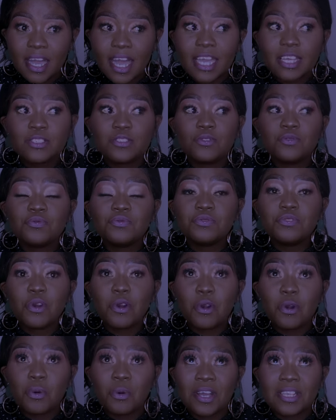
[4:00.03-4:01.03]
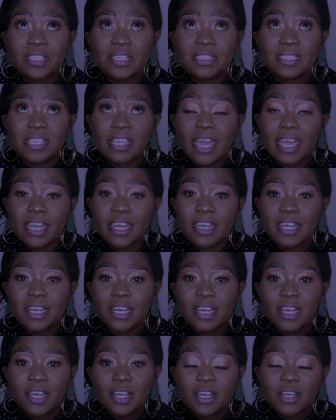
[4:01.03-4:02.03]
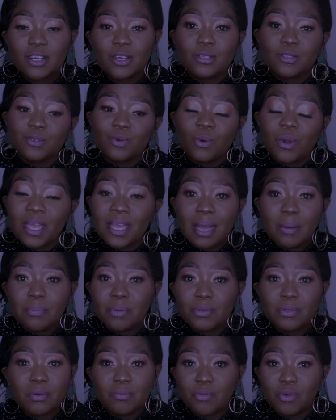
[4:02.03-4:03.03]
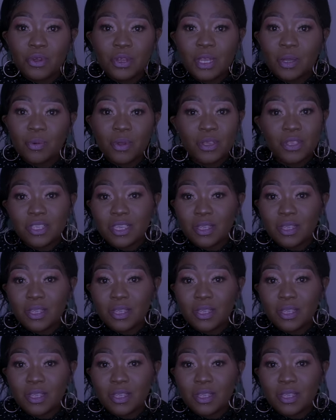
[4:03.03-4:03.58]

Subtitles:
I do know what it's like to wake up in the morning when you